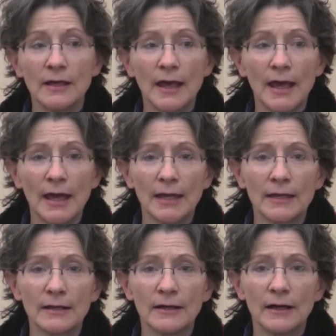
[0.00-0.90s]

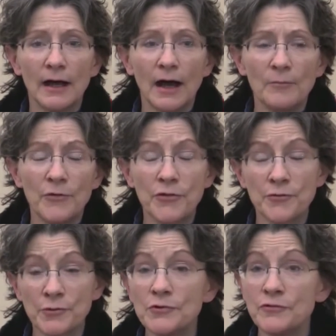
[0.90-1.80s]
And
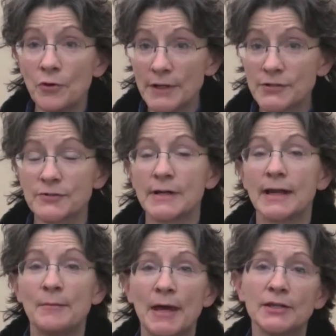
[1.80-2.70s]
through
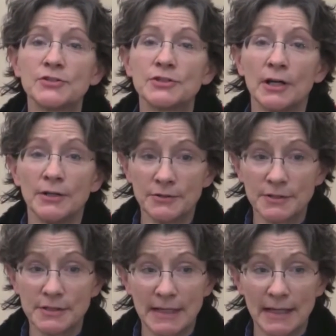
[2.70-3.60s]
VoiceThread, I managed to
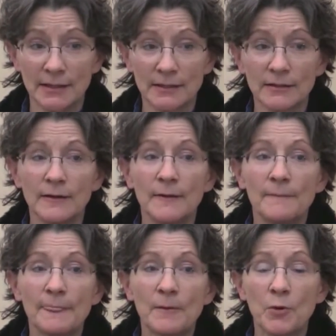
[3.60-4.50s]
understand
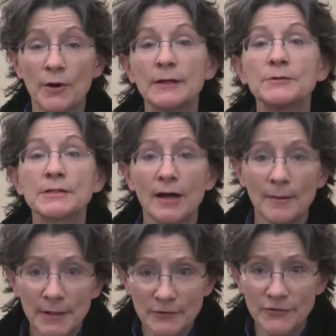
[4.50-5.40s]
where he was
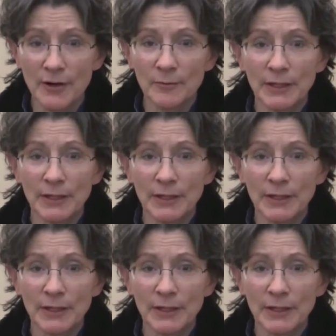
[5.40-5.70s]
coming from when